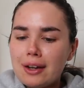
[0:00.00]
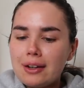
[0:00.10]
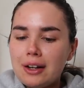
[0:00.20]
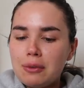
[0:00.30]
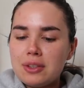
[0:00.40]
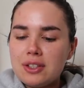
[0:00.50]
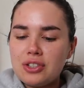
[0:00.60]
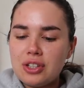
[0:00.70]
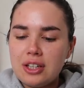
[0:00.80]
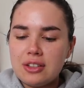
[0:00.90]
I don't know, we're
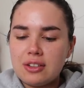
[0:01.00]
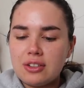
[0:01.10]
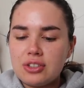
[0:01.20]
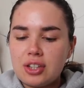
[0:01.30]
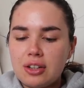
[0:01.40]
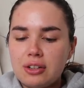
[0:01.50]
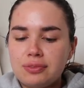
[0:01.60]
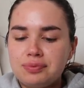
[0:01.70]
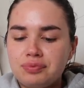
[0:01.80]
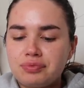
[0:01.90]
such nerds on this
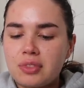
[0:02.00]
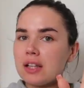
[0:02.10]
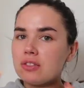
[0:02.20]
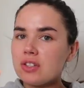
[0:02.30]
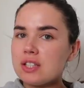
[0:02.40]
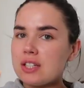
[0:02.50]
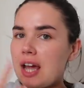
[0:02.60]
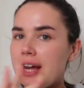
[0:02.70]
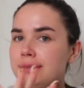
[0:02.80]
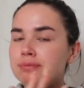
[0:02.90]
channel. And for
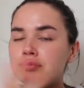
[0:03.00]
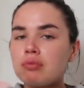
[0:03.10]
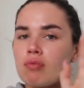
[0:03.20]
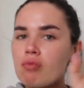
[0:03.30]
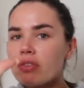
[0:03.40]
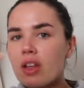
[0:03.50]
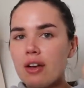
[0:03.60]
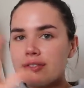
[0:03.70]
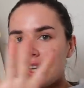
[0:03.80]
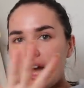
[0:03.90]
today,
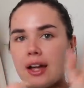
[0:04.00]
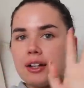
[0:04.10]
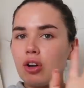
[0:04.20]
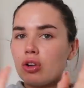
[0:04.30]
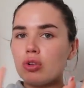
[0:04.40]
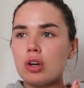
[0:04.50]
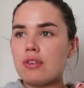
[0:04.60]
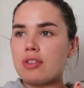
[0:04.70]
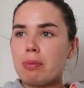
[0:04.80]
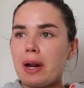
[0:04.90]
I've kind of gone all
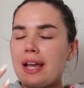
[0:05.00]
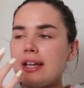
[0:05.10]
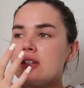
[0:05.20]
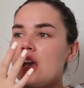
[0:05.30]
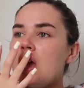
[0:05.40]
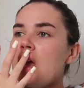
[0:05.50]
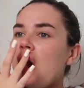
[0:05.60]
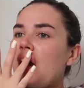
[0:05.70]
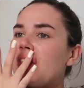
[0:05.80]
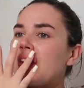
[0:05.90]
over the place.
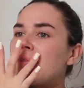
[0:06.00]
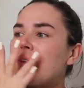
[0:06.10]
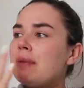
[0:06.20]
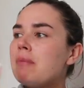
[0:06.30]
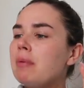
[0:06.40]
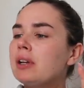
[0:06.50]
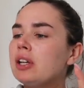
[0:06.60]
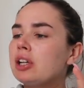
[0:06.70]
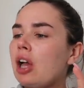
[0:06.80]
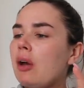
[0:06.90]
I think me and Mum are
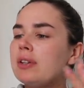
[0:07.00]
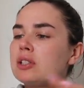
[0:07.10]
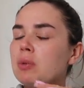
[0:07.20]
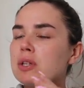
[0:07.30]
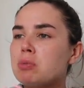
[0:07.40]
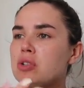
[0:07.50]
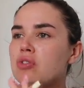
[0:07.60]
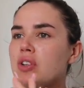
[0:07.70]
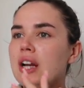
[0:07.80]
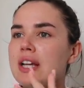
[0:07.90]
going to go into West
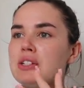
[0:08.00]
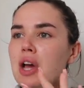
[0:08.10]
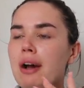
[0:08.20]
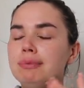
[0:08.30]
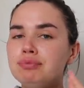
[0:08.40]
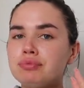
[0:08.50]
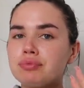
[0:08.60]
Bridgeford later.